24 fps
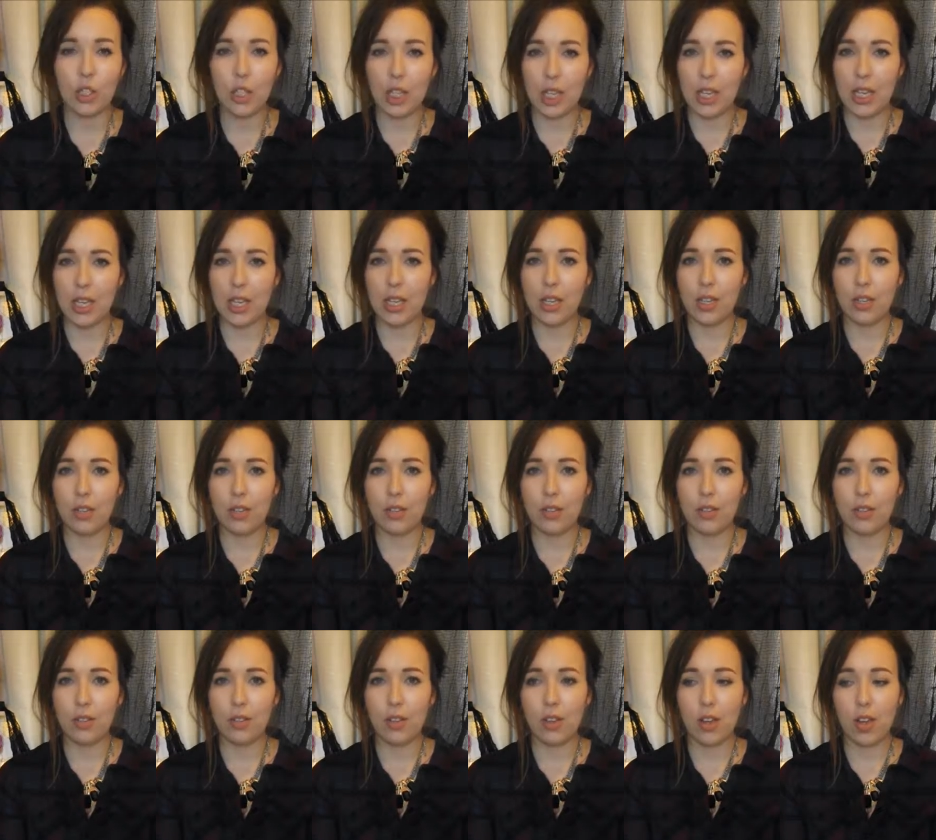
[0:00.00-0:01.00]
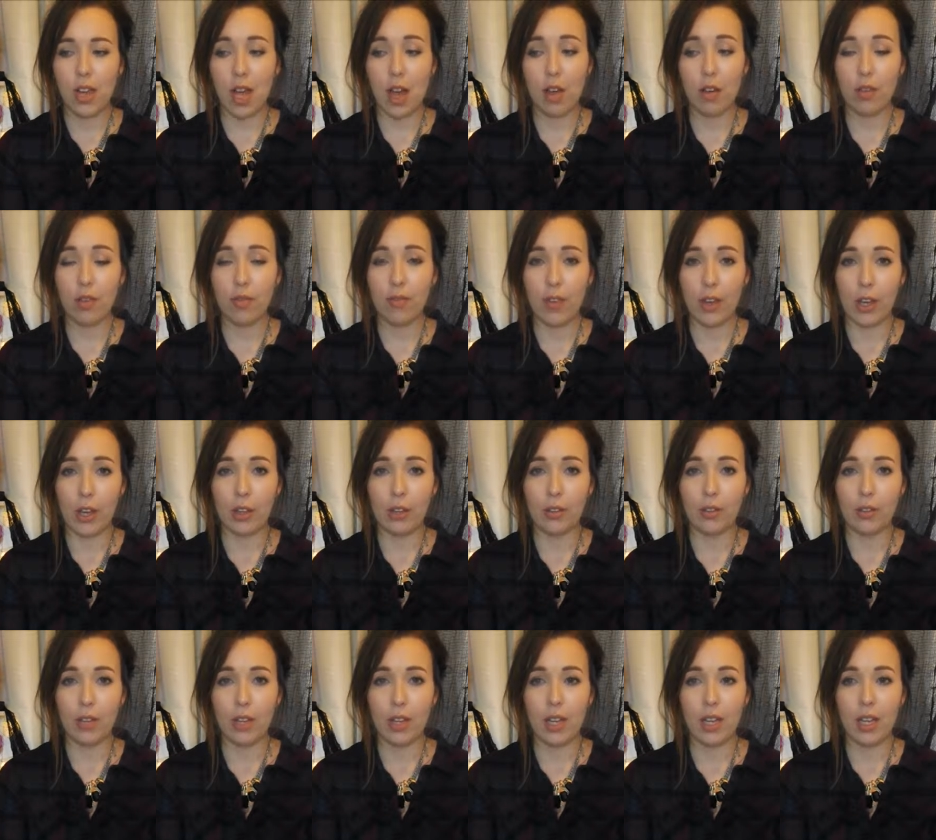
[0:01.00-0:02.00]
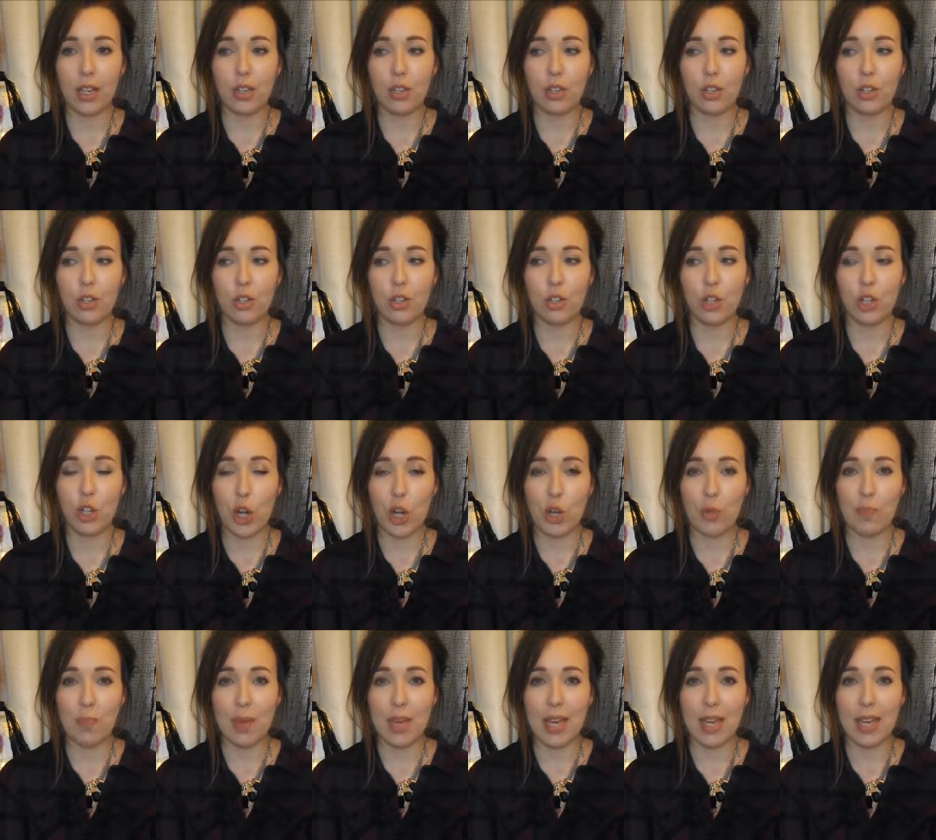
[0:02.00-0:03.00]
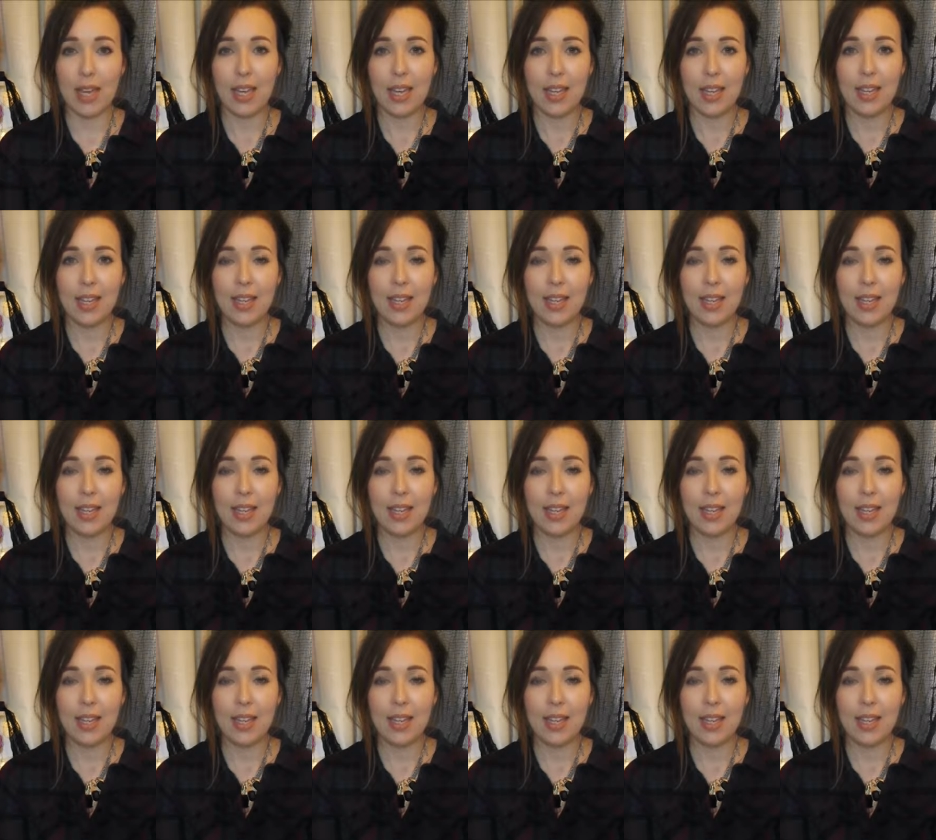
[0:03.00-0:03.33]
She took out her phone and showed me